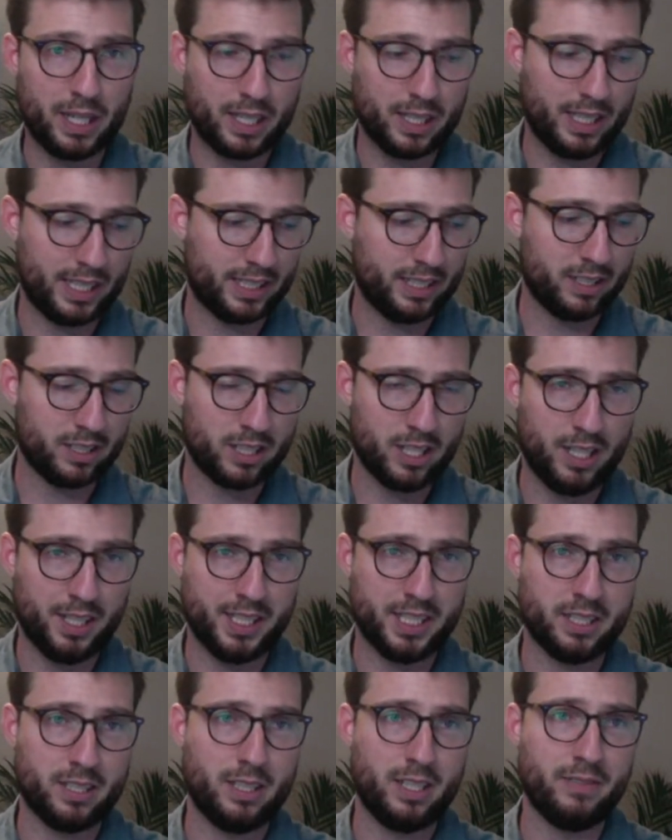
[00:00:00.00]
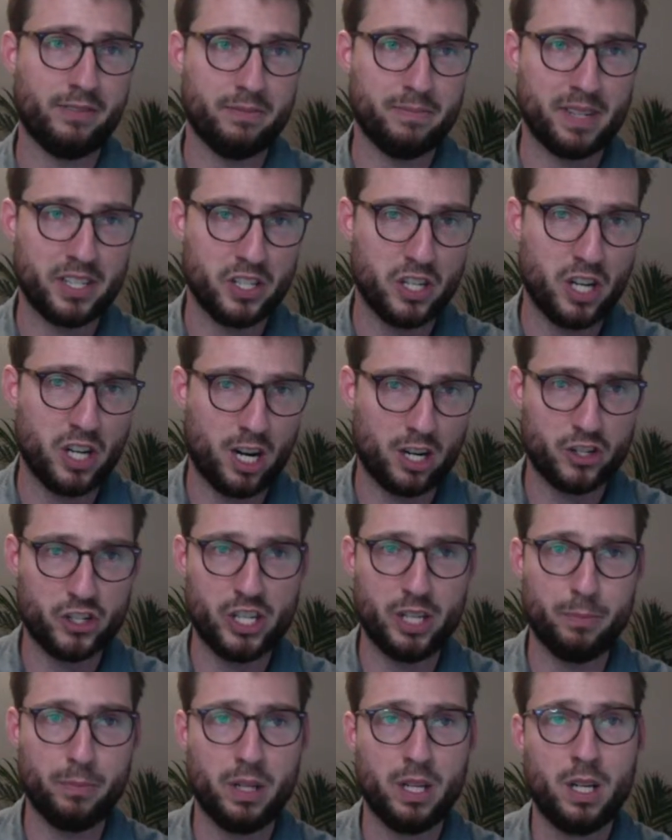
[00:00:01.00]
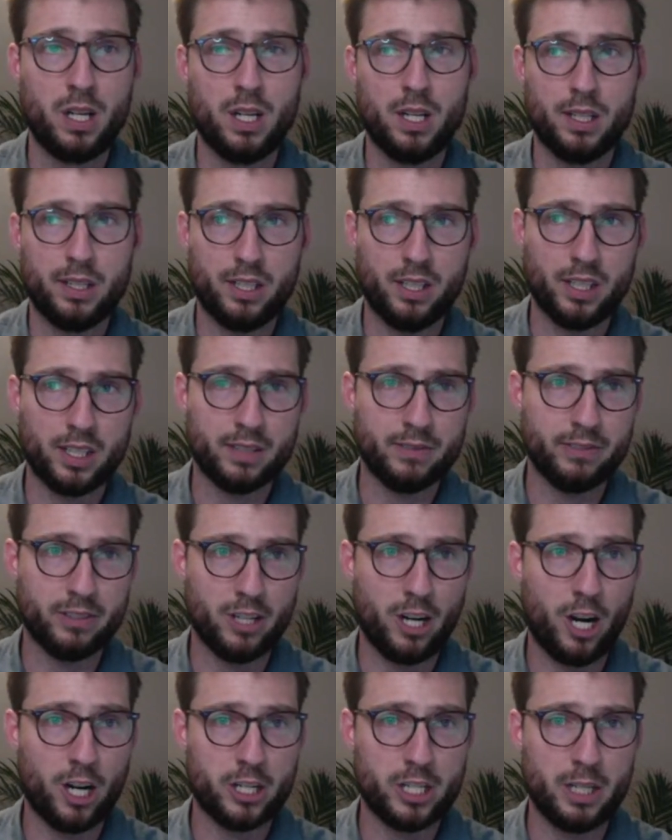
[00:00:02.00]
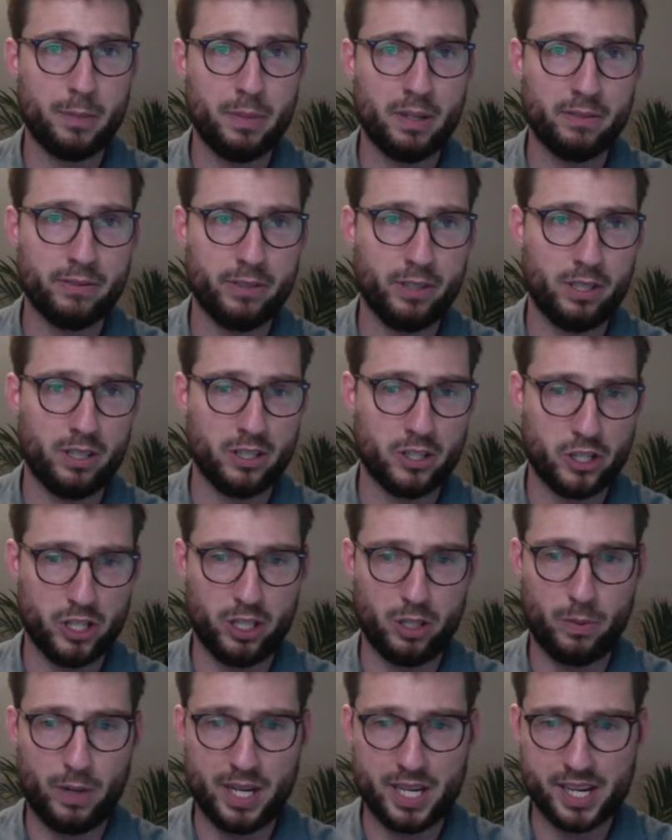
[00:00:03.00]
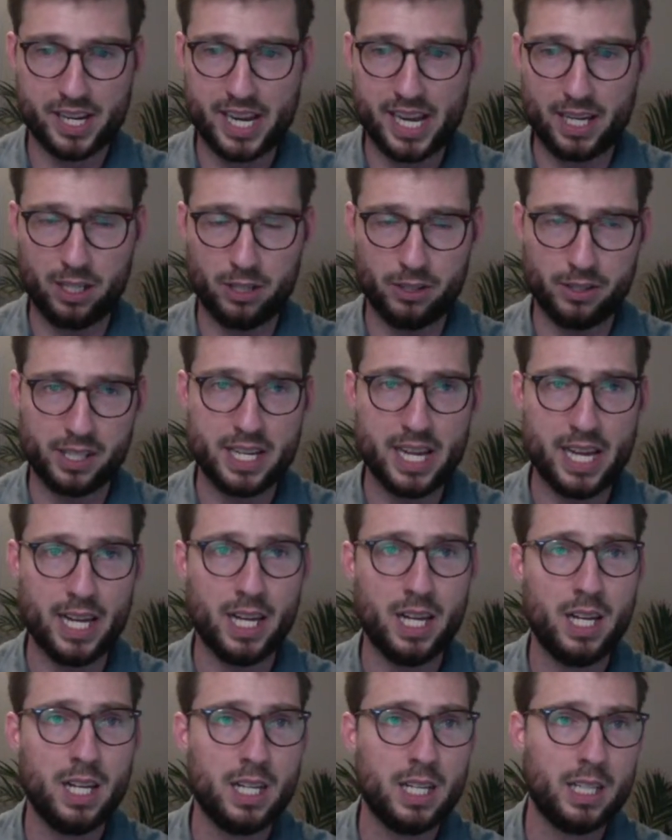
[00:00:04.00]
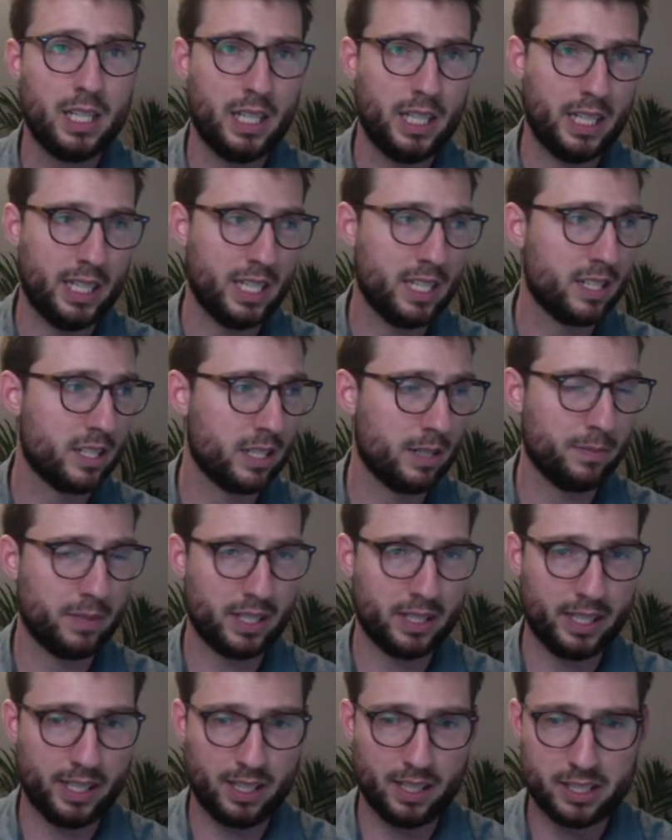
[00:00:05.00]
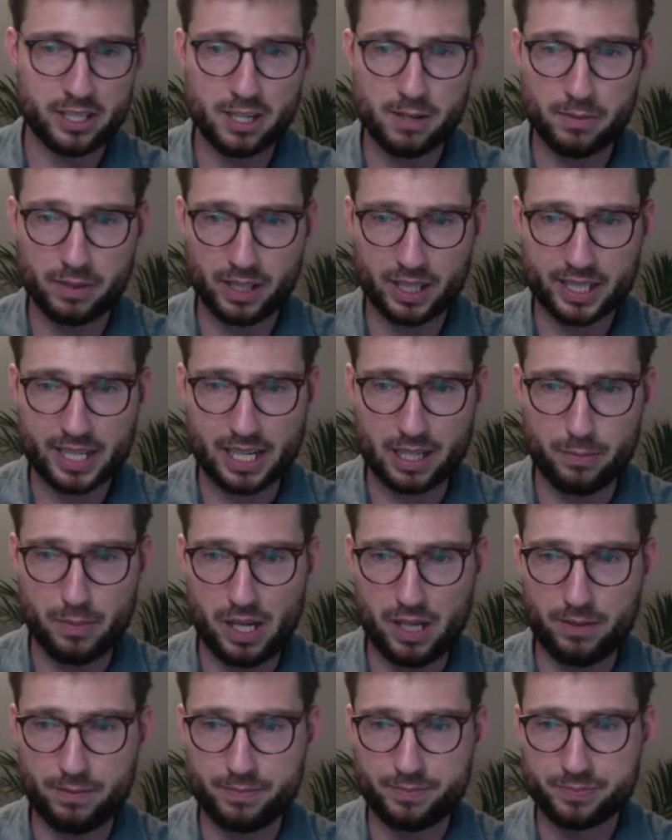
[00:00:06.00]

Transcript: Collectors call this information hardship. They're looking for hardship info to show why you can't owe the debt. It is something they legitimately care about.